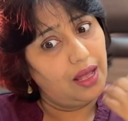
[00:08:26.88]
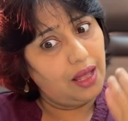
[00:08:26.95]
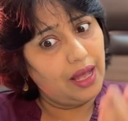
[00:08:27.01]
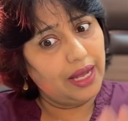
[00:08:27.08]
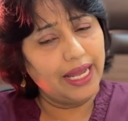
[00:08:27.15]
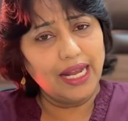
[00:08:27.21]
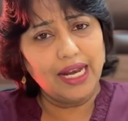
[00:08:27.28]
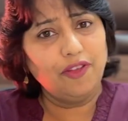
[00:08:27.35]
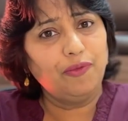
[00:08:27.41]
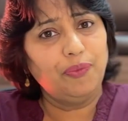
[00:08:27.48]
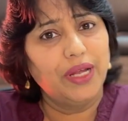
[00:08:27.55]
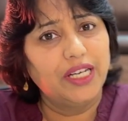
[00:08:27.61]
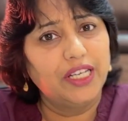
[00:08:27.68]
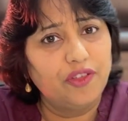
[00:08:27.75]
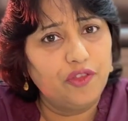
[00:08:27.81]
Again, I've
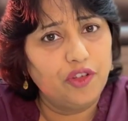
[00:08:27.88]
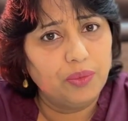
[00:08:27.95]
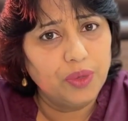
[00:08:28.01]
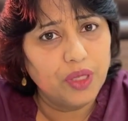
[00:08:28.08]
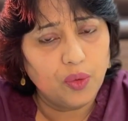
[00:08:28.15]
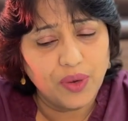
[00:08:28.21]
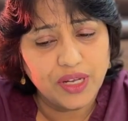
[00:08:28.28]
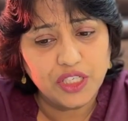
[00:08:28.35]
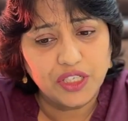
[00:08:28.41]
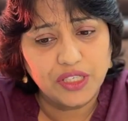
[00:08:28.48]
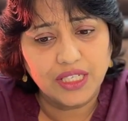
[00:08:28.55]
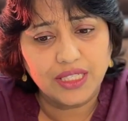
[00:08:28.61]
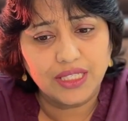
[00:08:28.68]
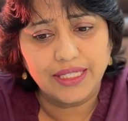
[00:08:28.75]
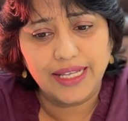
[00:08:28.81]
picked it from the question
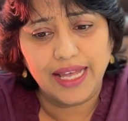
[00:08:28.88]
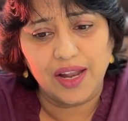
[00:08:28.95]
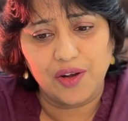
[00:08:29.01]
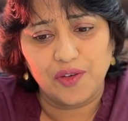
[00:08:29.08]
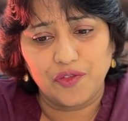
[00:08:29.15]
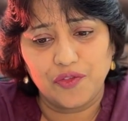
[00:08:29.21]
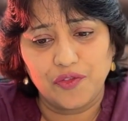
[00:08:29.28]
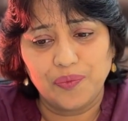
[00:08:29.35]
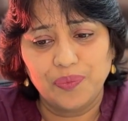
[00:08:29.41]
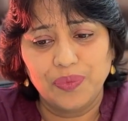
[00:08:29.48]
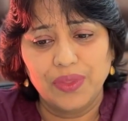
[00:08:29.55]
itself.